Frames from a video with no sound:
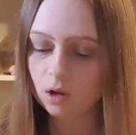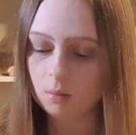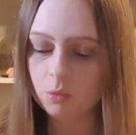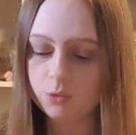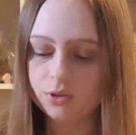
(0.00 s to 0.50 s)

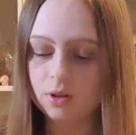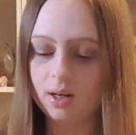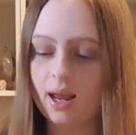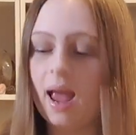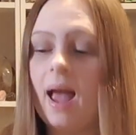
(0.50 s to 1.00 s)
I'm also
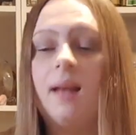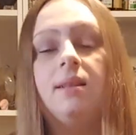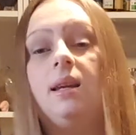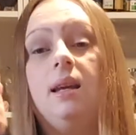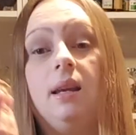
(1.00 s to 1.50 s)
going to
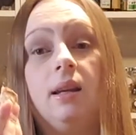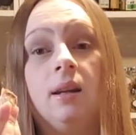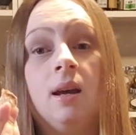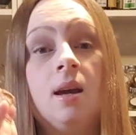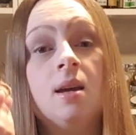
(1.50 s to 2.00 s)
add
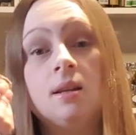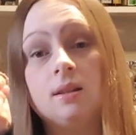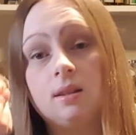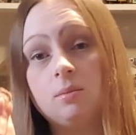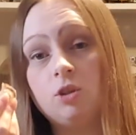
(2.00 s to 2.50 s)
in
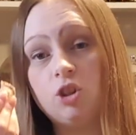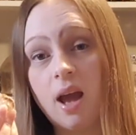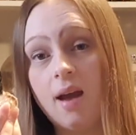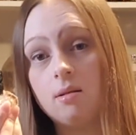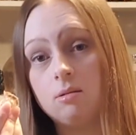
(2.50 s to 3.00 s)
some
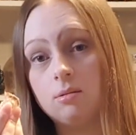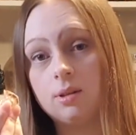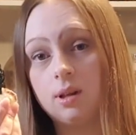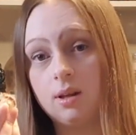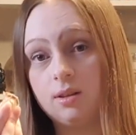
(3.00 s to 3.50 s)

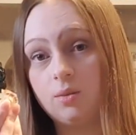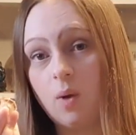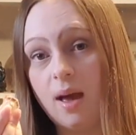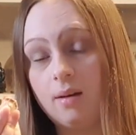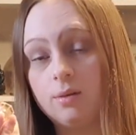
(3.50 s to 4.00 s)
shells as
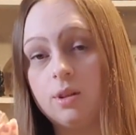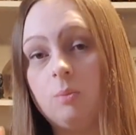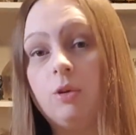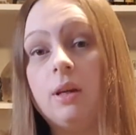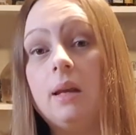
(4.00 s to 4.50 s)
well to
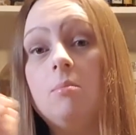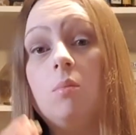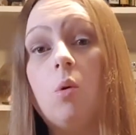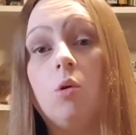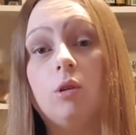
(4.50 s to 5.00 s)
bring in
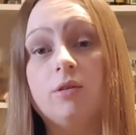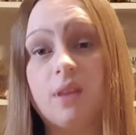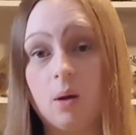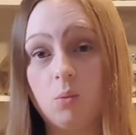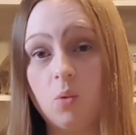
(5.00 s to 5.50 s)
more of
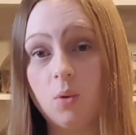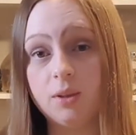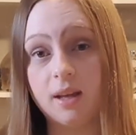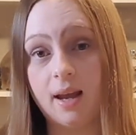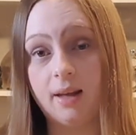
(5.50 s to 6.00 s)
that
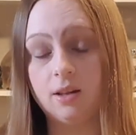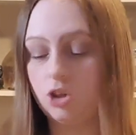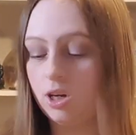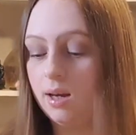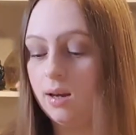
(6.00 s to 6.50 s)
water
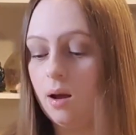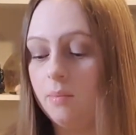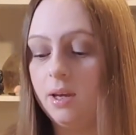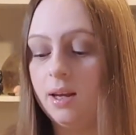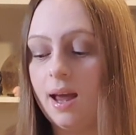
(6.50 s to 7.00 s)
energy.
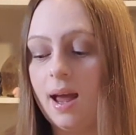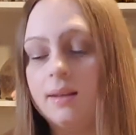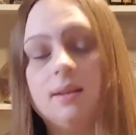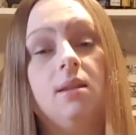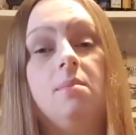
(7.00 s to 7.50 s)
I'm going to
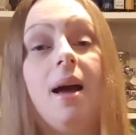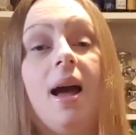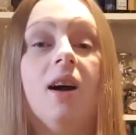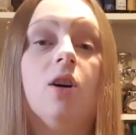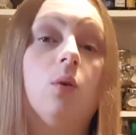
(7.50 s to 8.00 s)
add some
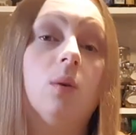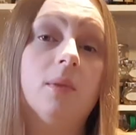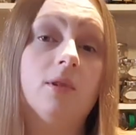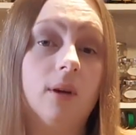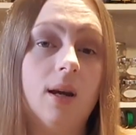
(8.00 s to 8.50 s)

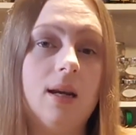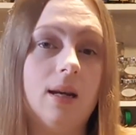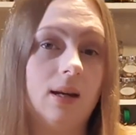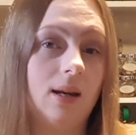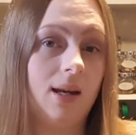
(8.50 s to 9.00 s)

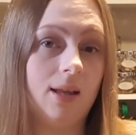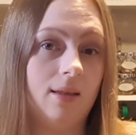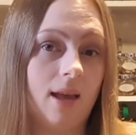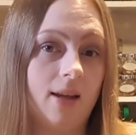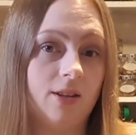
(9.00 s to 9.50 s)
aquamarine in
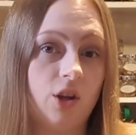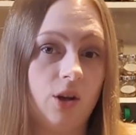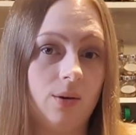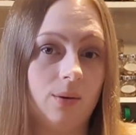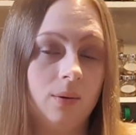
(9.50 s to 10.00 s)
there
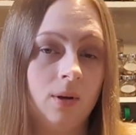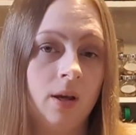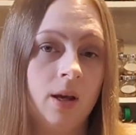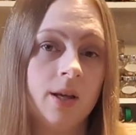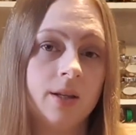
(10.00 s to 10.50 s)
too,
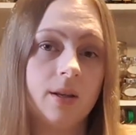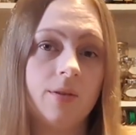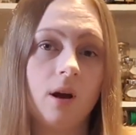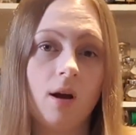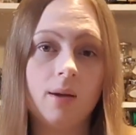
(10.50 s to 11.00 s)
so
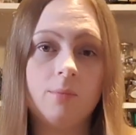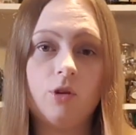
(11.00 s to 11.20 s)
that I'm